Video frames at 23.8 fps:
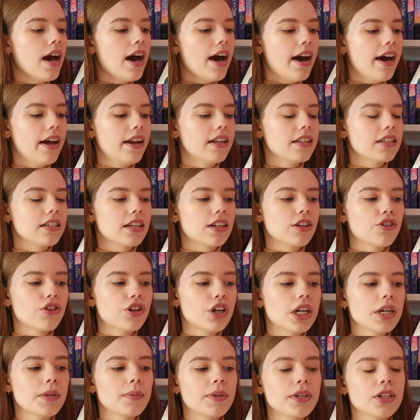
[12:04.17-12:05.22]
and it's
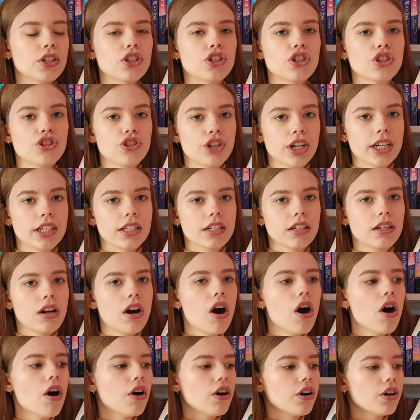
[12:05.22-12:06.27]
incredibly strict and
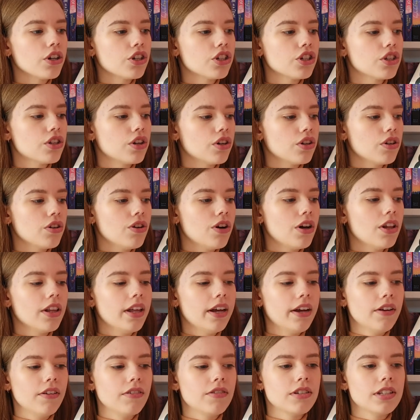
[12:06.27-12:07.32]
harsh. They're not
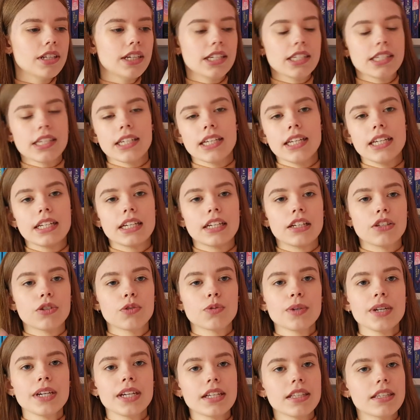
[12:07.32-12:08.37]
allowed things like eating
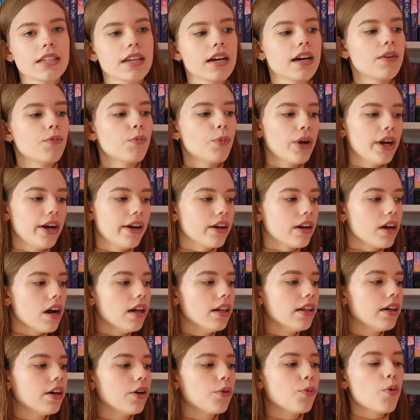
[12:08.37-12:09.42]
sweets, wearing
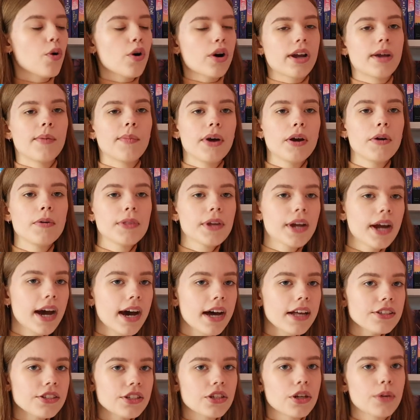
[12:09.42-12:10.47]
colour, walking about with your
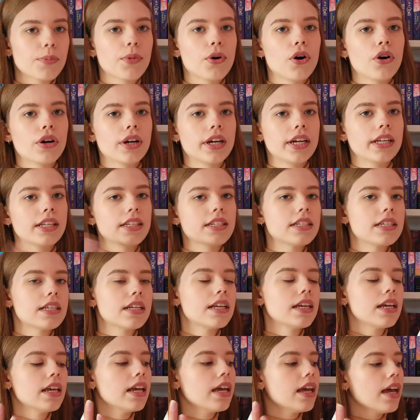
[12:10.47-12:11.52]
hands in your pockets.
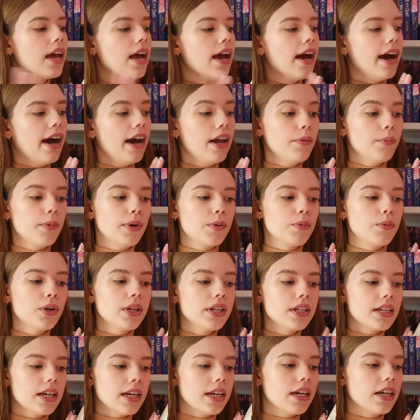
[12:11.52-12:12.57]
And when one
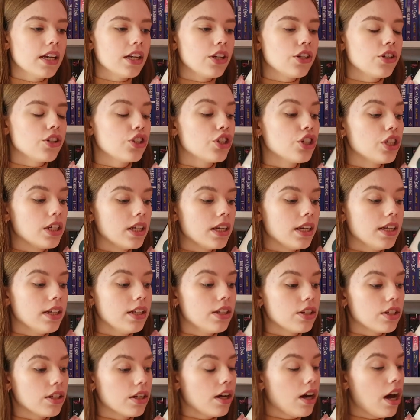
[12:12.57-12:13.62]
day she
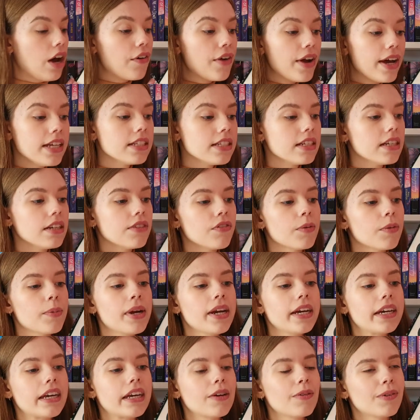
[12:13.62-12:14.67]
is arrested for
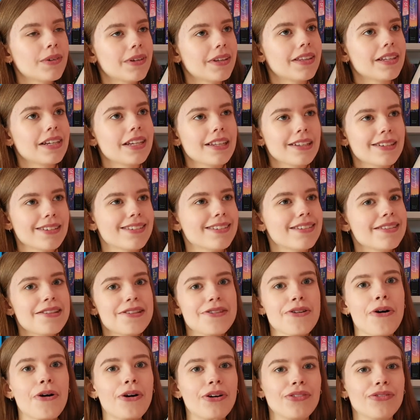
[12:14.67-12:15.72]
breaking one of these
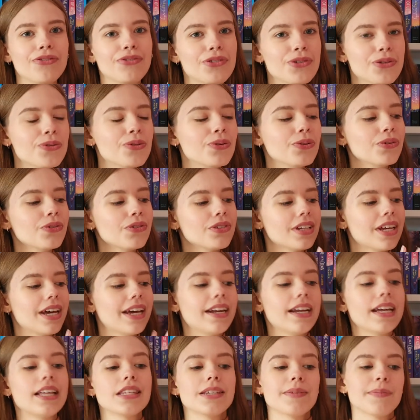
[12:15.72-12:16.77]
non rules and
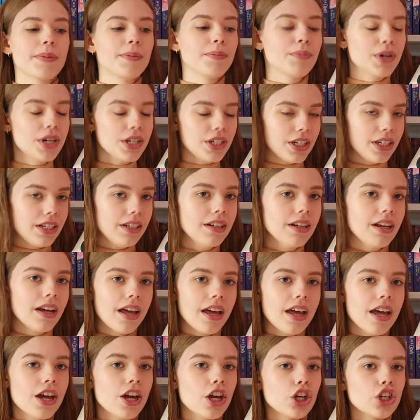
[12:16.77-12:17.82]
ends up in prison,
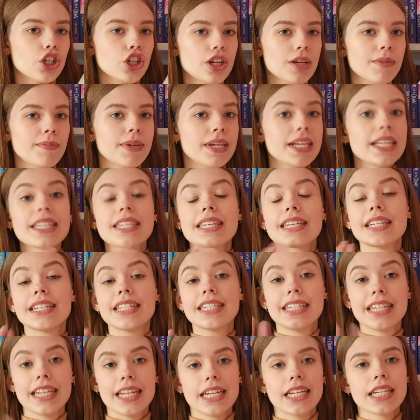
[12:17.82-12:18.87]
she meets
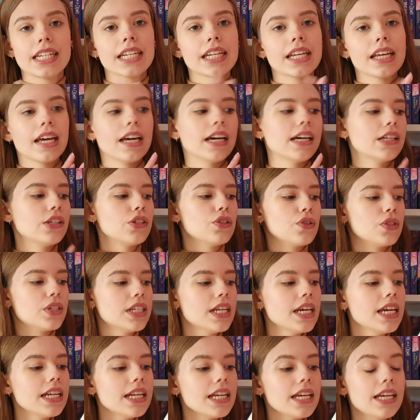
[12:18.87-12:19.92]
Sid. And so
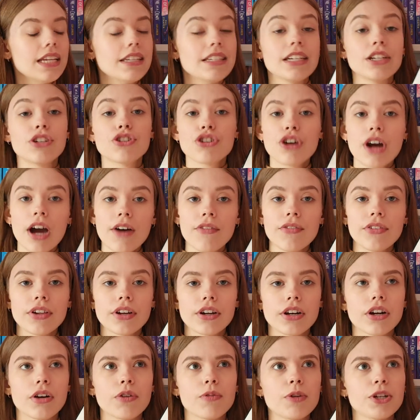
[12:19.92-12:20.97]
Sid is a
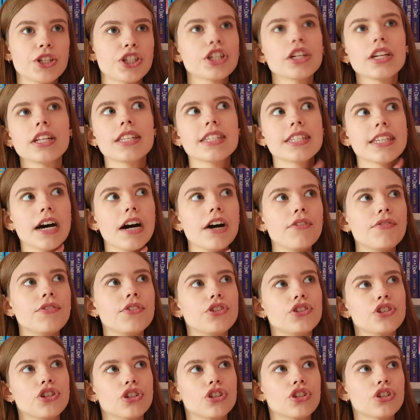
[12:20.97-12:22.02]
traveller, which in itself is
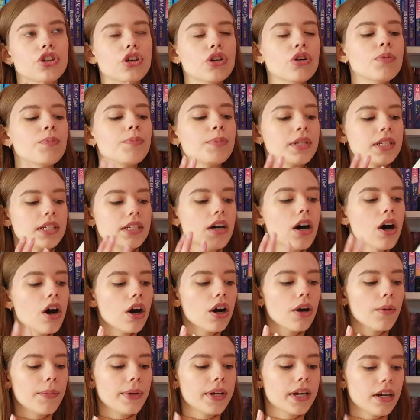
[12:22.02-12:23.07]
just so
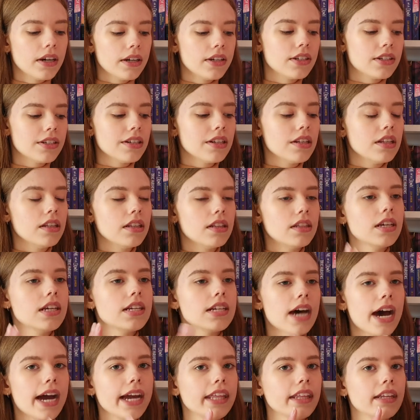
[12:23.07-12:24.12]
bizarre because this
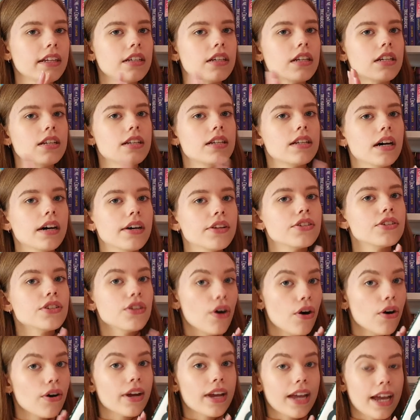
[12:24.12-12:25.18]
island does
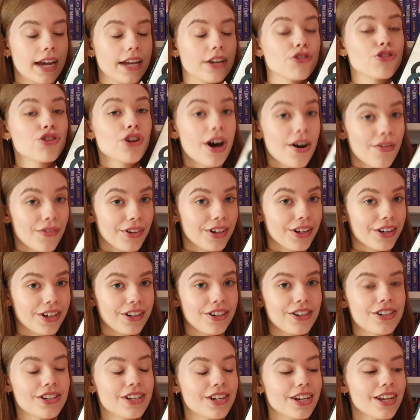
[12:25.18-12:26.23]
not get
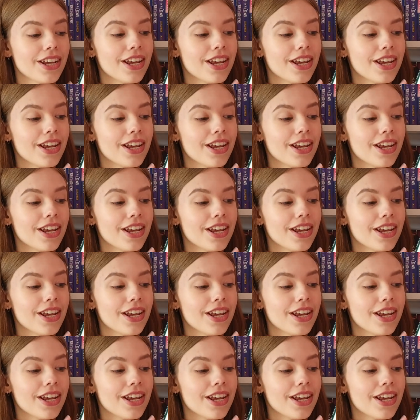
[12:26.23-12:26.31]
travelers.